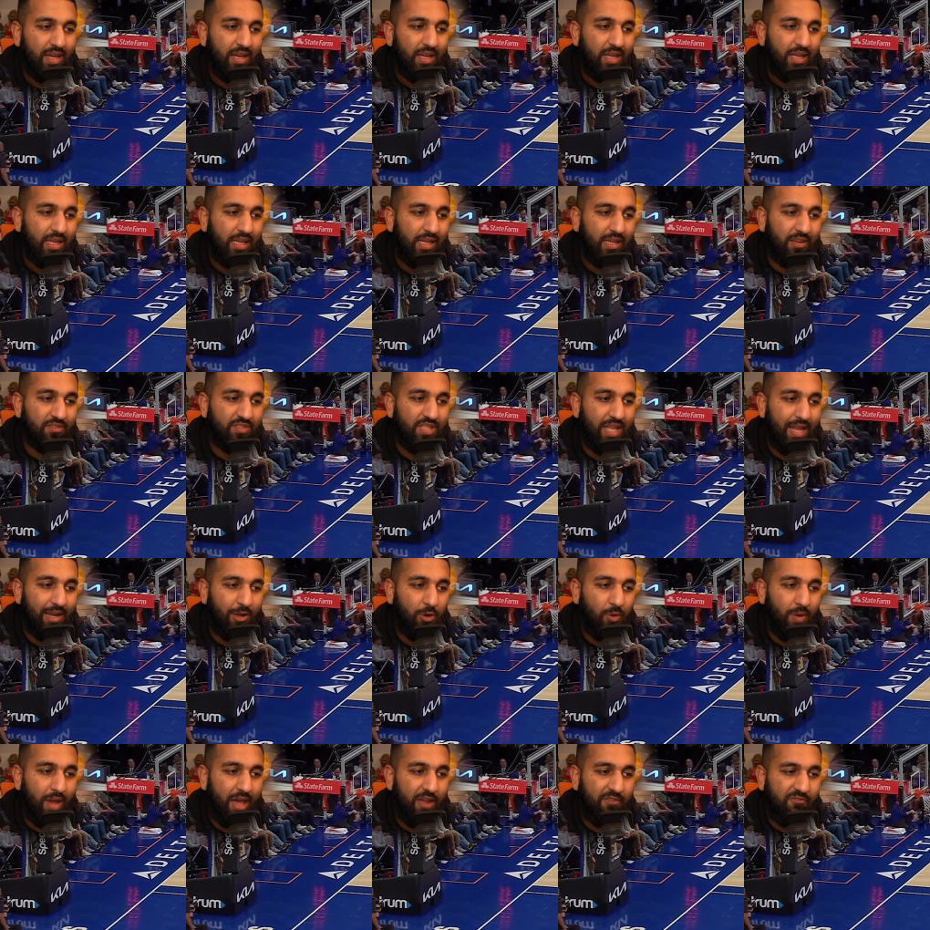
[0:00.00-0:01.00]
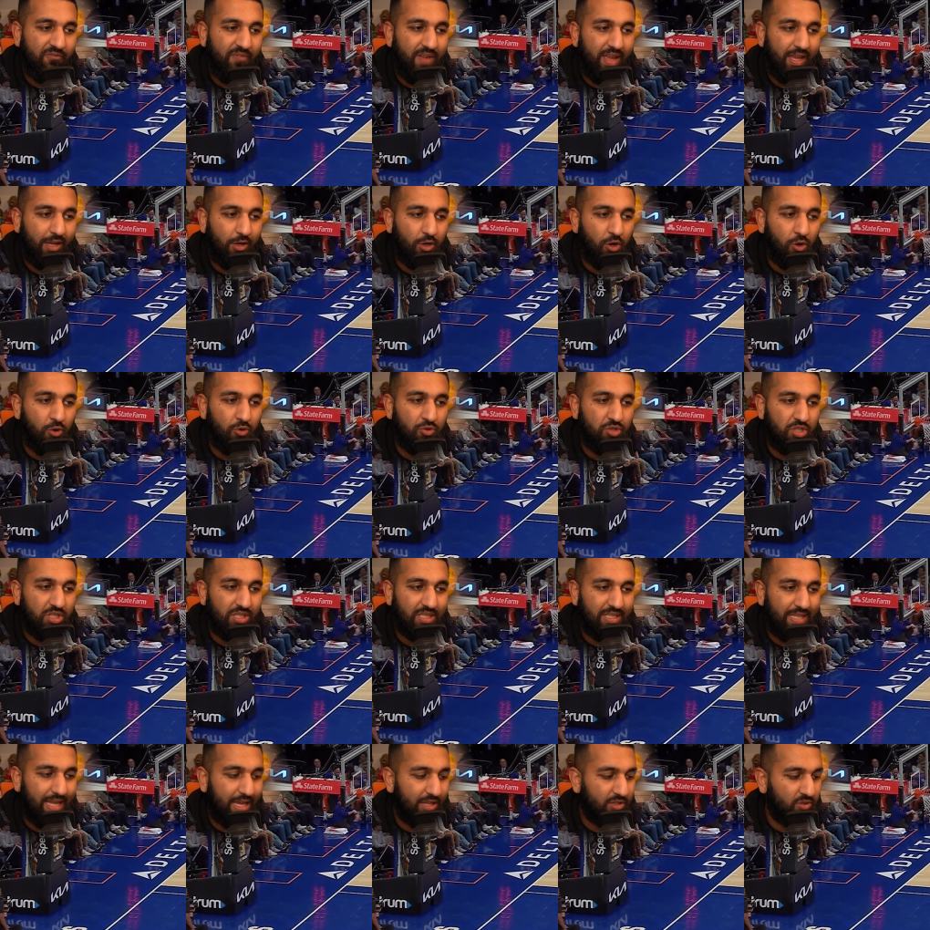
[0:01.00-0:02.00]
He gives that little head fake. OG
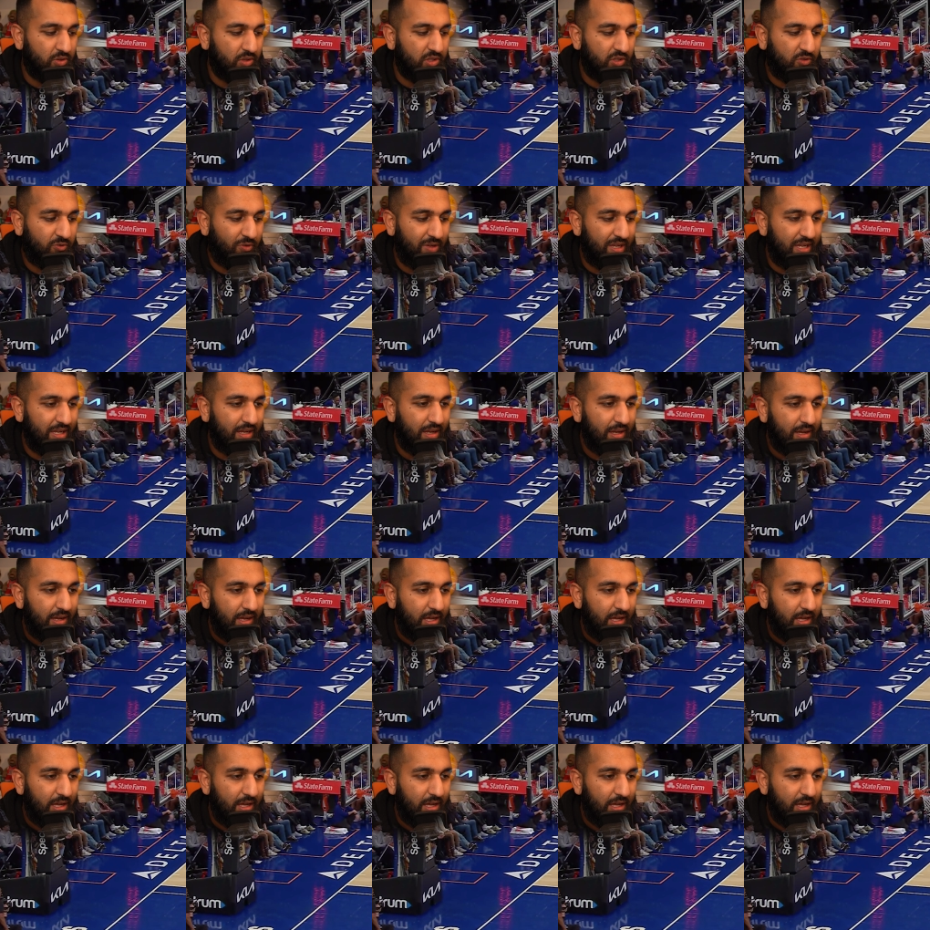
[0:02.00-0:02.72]
stays on his feet.